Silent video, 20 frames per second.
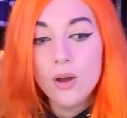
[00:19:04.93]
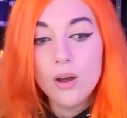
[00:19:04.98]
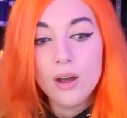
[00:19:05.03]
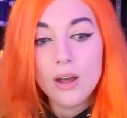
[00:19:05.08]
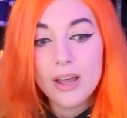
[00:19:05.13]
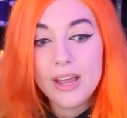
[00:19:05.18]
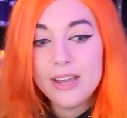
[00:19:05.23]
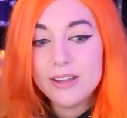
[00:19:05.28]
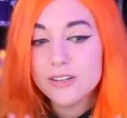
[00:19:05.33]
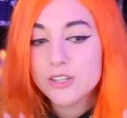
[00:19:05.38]

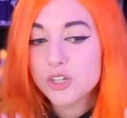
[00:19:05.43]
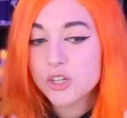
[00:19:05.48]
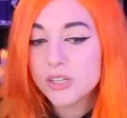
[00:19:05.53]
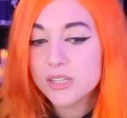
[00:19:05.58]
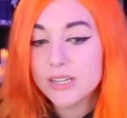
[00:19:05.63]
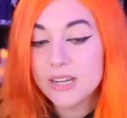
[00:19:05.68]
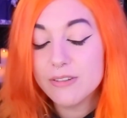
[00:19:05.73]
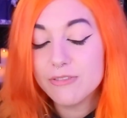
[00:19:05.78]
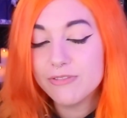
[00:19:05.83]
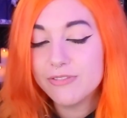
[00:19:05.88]
it
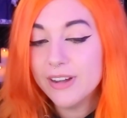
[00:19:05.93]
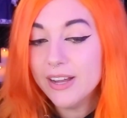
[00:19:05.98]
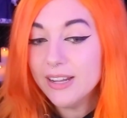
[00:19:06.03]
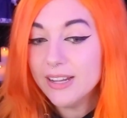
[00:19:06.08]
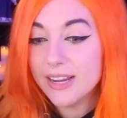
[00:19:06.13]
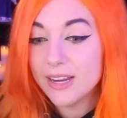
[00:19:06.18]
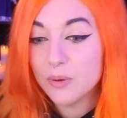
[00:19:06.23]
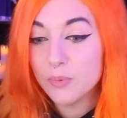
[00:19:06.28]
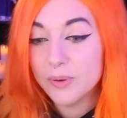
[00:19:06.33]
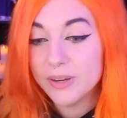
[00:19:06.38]
felt
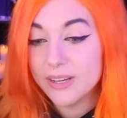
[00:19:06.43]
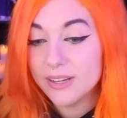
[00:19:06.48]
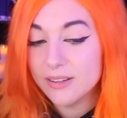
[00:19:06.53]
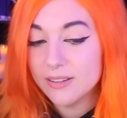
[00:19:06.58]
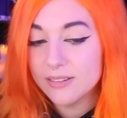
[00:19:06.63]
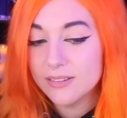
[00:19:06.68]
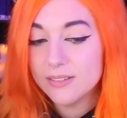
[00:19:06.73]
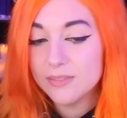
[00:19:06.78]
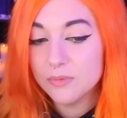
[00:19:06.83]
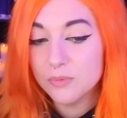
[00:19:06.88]
like we
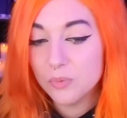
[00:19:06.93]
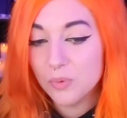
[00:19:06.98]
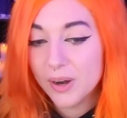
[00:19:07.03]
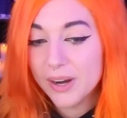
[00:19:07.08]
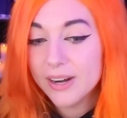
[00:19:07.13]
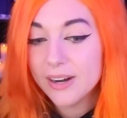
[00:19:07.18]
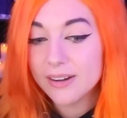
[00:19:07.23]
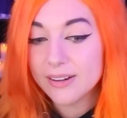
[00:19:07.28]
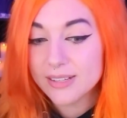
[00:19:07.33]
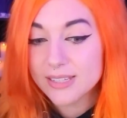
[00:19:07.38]

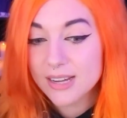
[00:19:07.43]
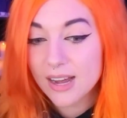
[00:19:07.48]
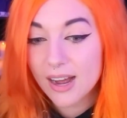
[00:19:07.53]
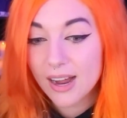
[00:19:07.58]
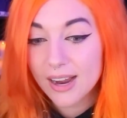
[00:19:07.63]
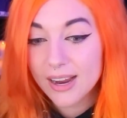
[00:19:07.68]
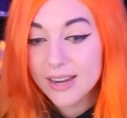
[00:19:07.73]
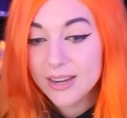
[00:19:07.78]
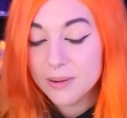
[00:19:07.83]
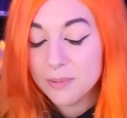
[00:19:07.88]
ran out of
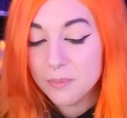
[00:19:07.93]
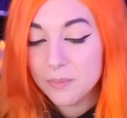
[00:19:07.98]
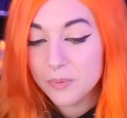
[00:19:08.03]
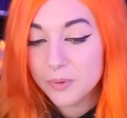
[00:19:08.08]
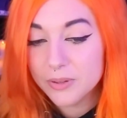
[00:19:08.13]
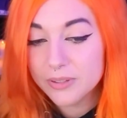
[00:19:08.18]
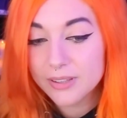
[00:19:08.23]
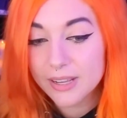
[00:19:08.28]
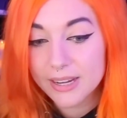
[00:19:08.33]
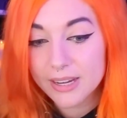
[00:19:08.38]
time
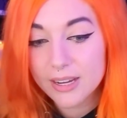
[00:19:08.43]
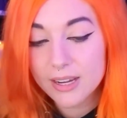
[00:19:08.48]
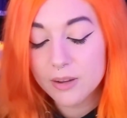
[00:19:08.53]
with like,